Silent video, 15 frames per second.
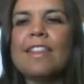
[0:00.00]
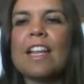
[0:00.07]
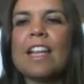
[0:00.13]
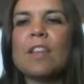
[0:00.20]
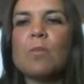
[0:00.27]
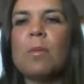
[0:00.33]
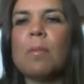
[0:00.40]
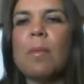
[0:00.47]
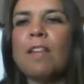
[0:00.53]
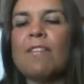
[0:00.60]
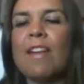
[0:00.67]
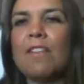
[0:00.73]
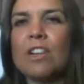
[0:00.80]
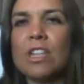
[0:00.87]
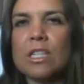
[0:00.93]
that's probably
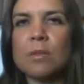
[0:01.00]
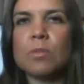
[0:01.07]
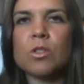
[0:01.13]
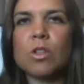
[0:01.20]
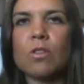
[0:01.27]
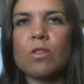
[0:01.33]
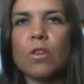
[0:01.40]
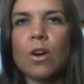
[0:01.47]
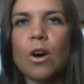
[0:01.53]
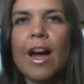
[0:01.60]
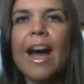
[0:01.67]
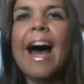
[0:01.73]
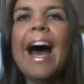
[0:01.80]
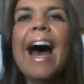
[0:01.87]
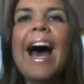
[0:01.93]
my favorite tip so
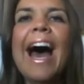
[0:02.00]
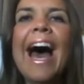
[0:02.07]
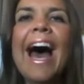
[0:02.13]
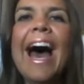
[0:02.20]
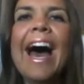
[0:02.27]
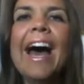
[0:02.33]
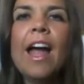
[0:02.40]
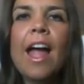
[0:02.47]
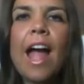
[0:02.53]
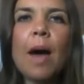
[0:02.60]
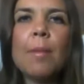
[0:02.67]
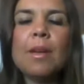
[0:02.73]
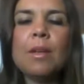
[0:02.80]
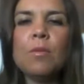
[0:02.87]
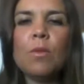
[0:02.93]
far.
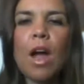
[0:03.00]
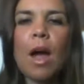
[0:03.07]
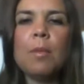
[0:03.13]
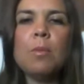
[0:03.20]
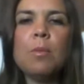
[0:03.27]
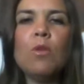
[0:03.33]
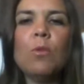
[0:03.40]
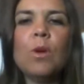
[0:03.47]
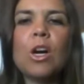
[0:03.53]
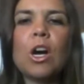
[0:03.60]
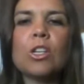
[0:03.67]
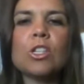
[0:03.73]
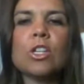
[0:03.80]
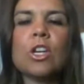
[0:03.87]
How many have we got to